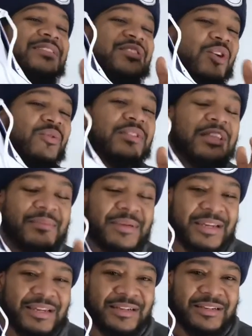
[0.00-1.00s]
so
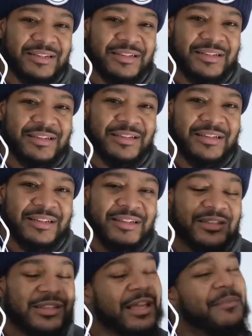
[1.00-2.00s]
limited?
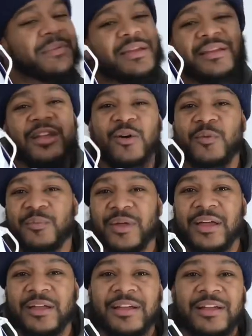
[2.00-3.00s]
Let me know,
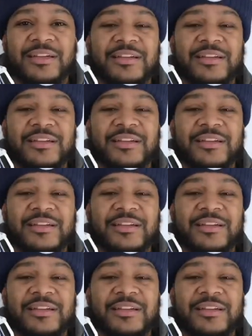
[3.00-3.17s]
man.